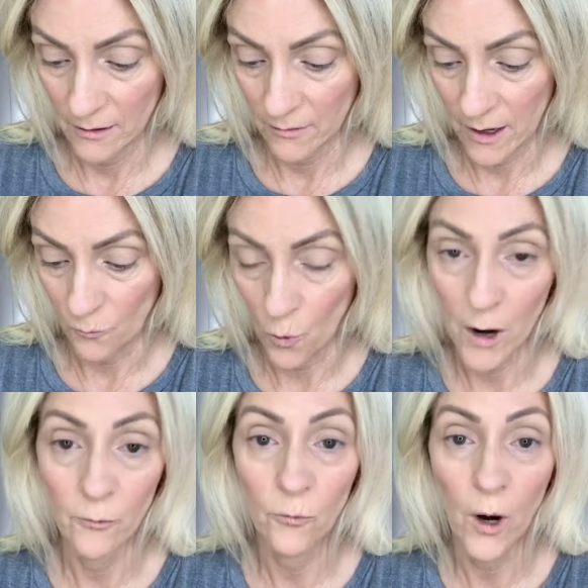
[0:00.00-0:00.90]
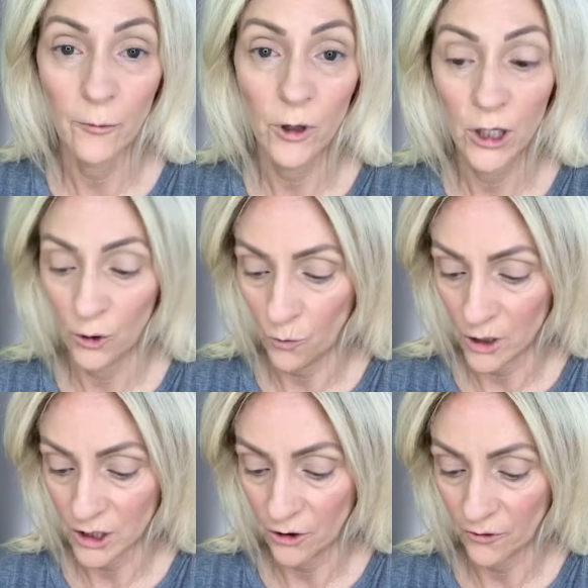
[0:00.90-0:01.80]
like, why, why wouldn't you
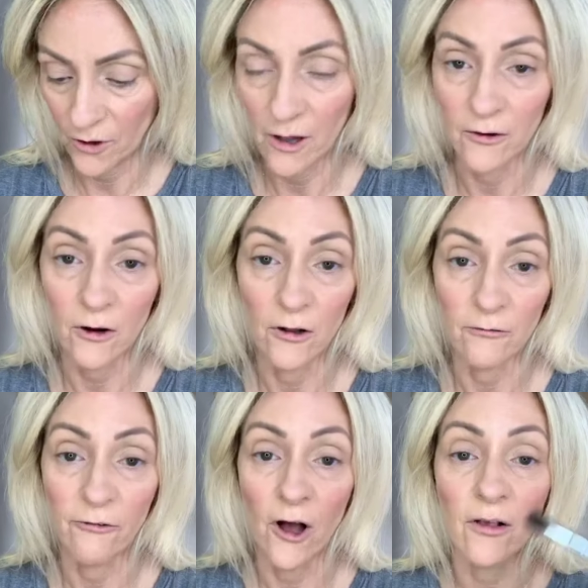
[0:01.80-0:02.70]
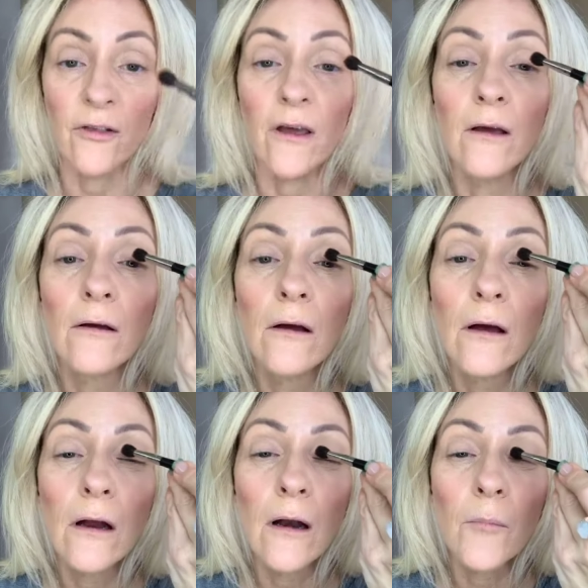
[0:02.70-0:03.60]
want to use a color called Foxy?
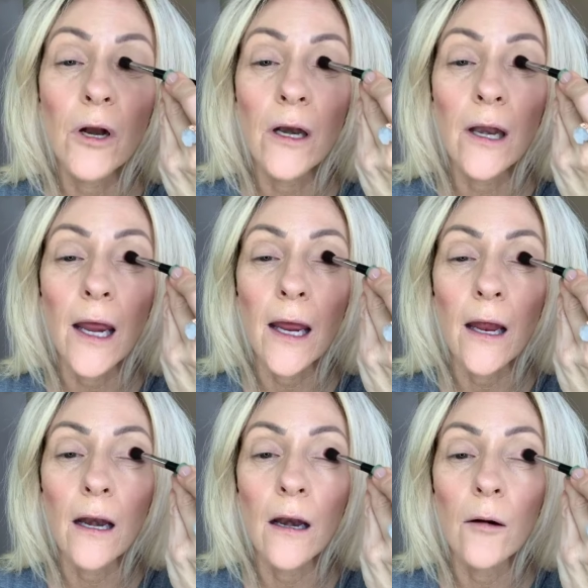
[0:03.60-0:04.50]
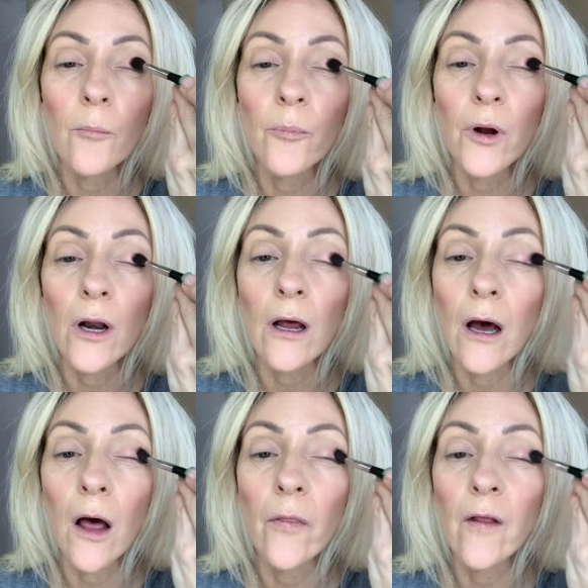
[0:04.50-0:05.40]
I'm gonna take it and put it
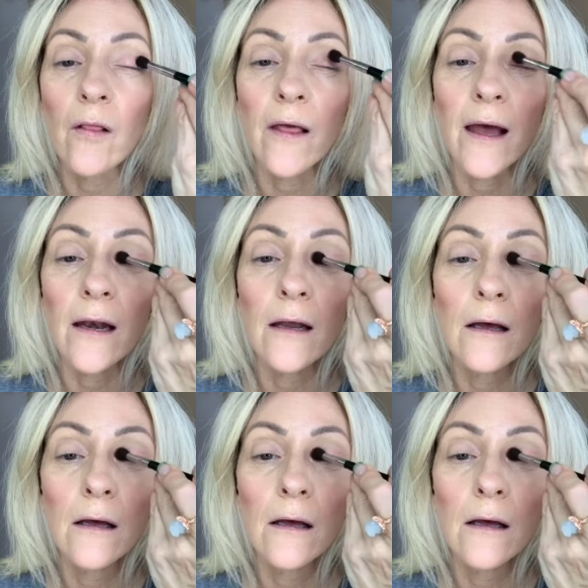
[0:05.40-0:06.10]
on the lid.